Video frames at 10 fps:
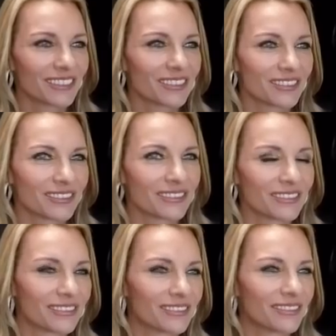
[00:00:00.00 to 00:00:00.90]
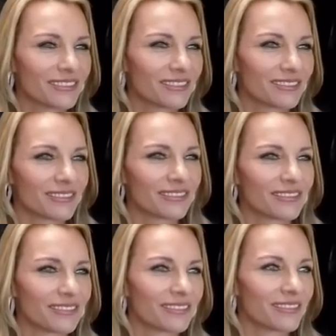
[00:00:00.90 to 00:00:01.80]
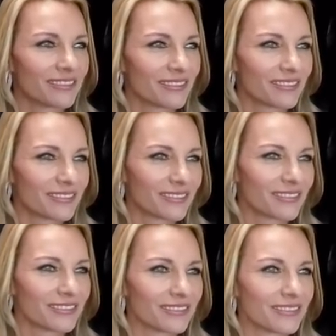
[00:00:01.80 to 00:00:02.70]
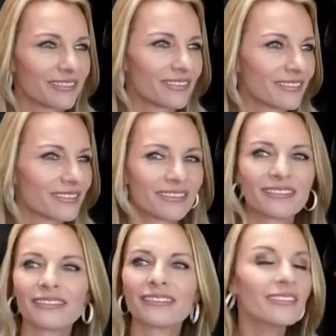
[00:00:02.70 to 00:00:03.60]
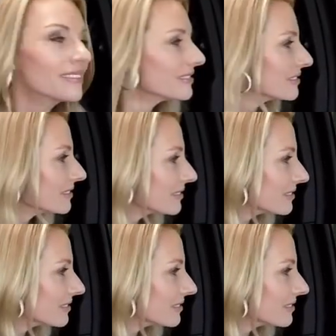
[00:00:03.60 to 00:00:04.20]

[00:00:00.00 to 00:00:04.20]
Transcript: The person shown says nothing.